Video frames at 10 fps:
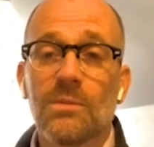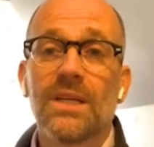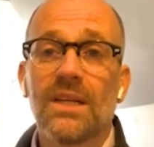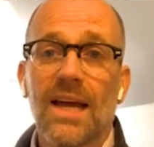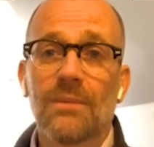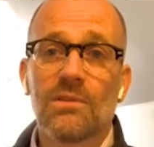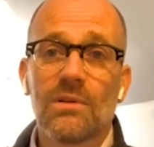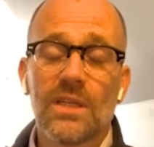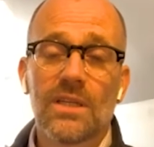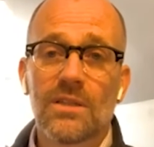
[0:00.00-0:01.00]
would have been
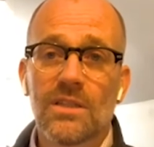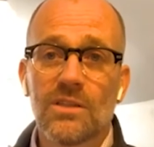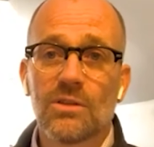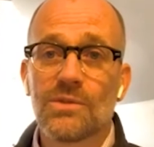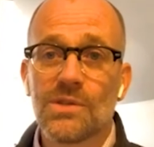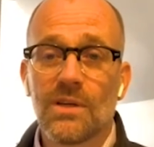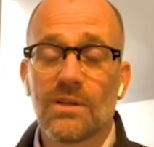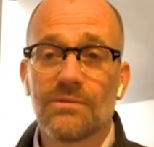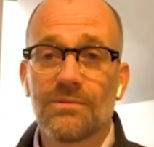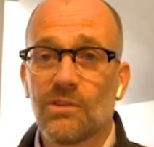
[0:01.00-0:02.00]
absolutely unheard
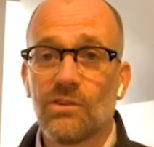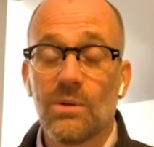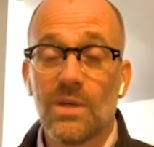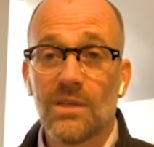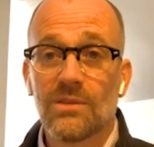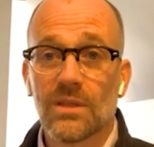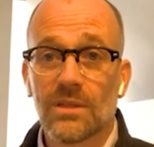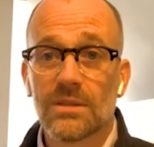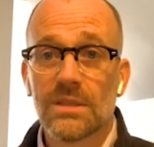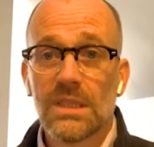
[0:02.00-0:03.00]
of 2 years ago.